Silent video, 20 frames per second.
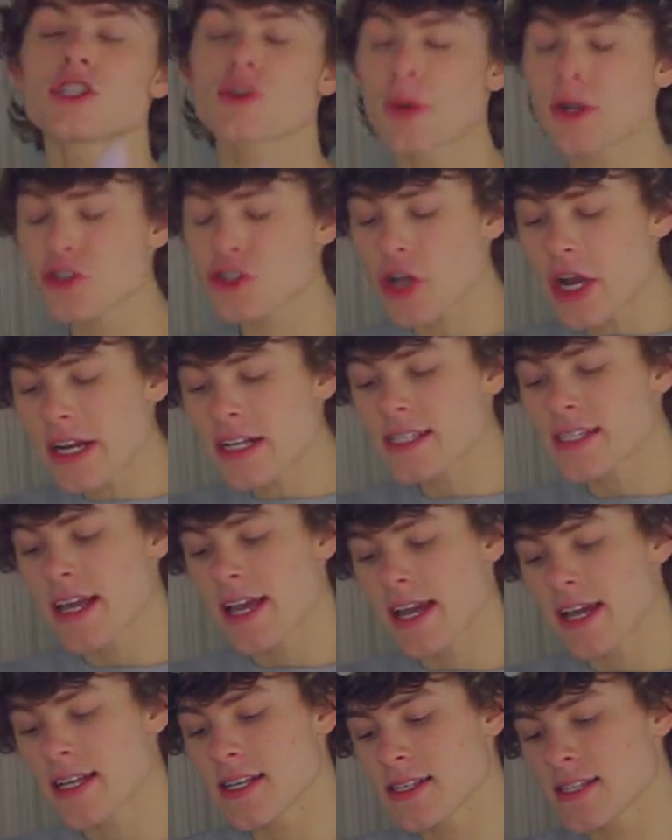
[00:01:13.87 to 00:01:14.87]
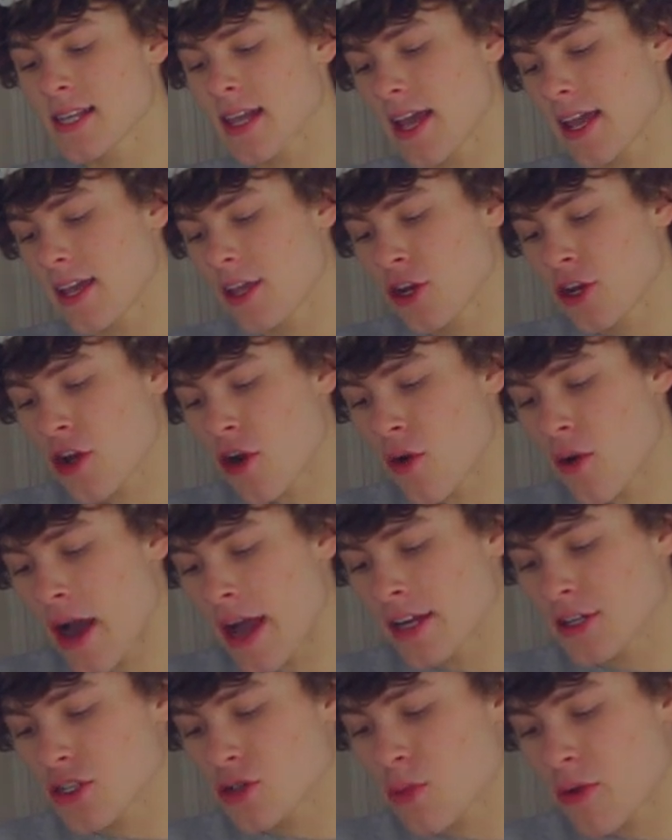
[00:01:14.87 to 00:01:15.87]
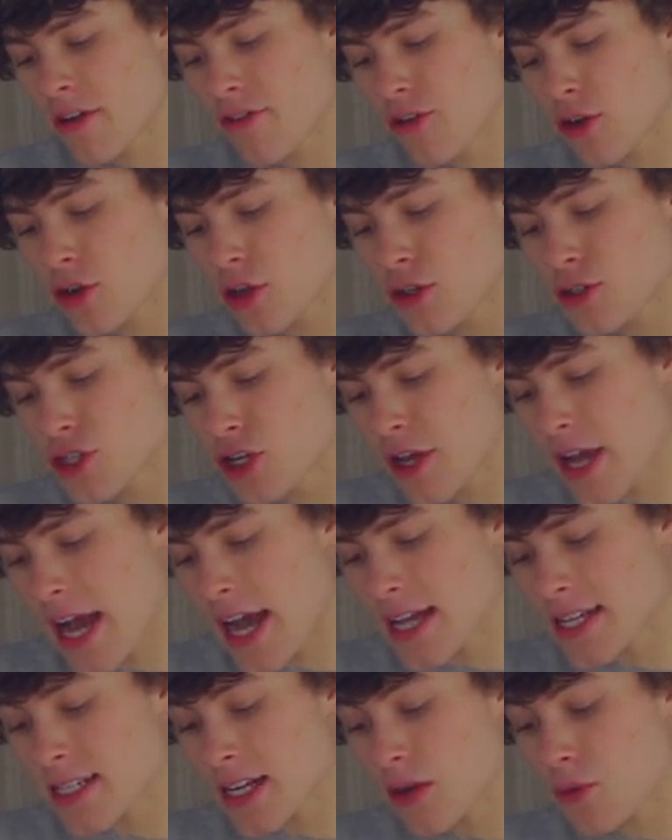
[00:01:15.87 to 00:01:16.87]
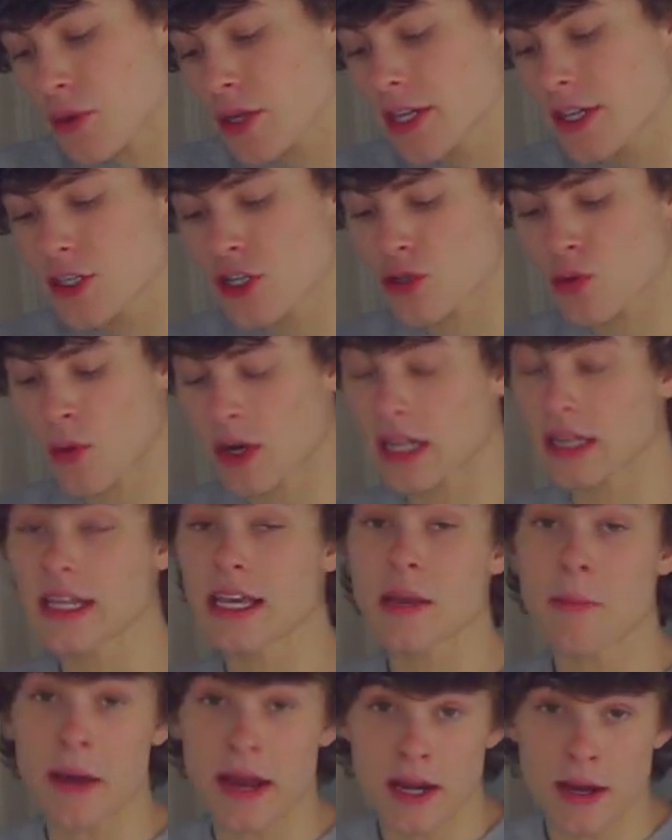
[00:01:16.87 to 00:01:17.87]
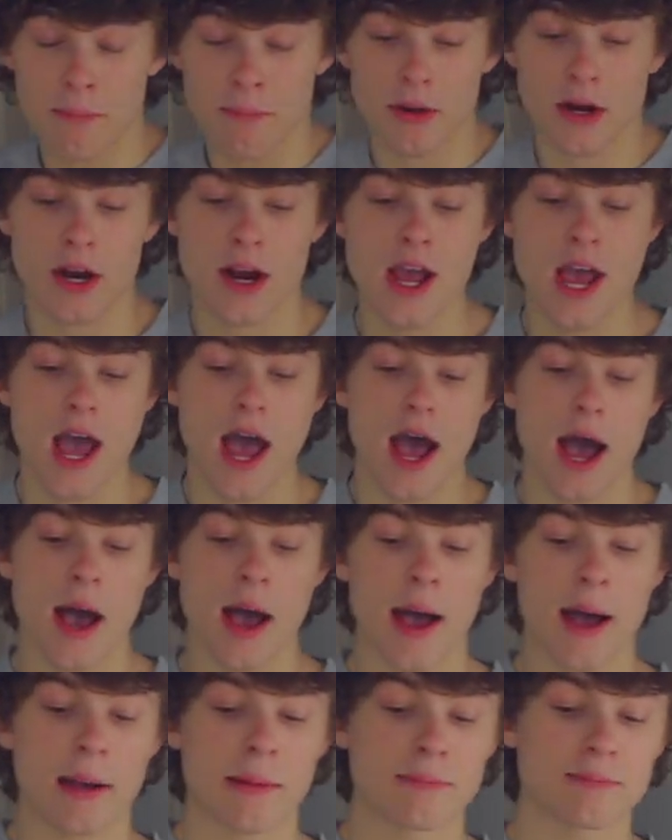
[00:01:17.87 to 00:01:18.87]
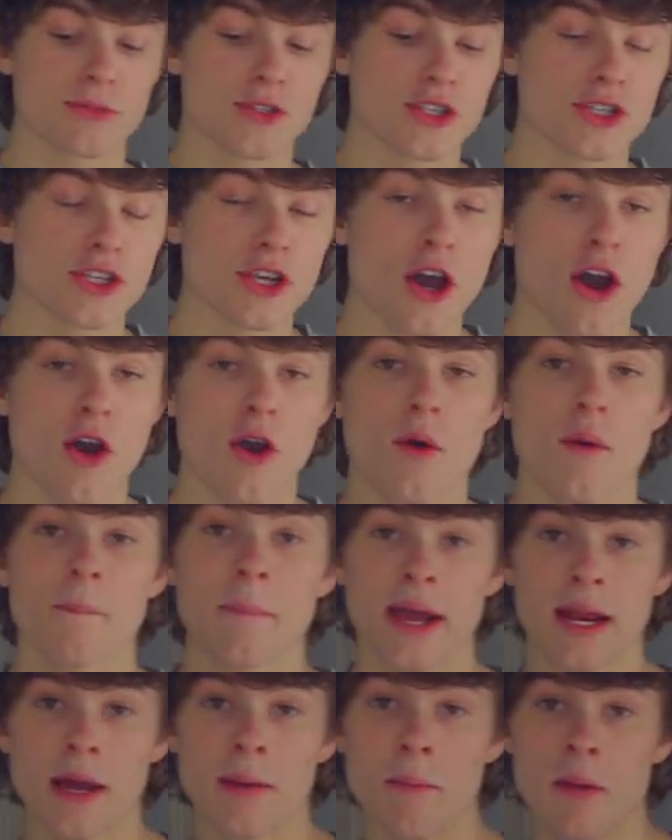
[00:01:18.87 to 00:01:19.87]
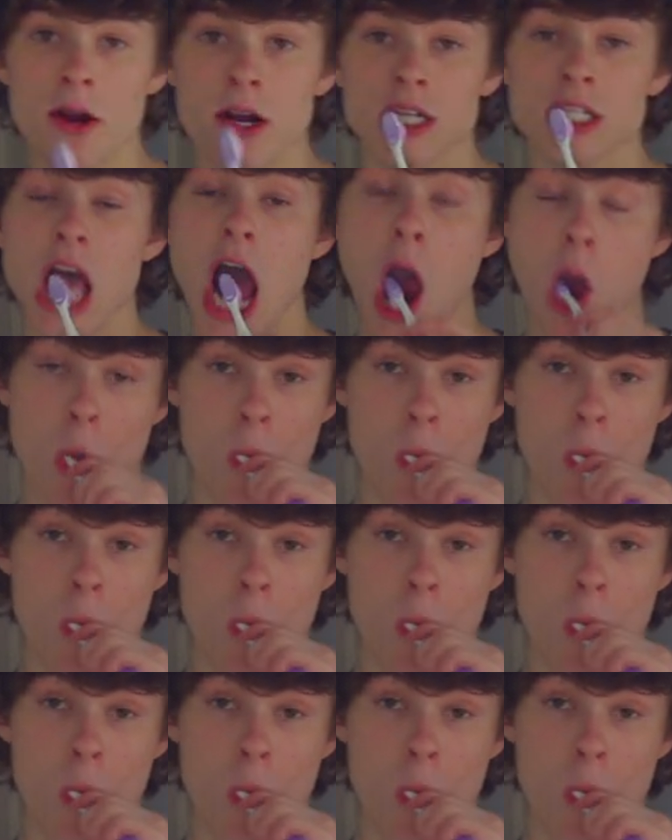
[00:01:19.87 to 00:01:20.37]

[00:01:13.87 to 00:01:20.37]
So what I was trying to say is, like, you know, I just want to feel close to you guys, and I really just want to leak my number. So my number is...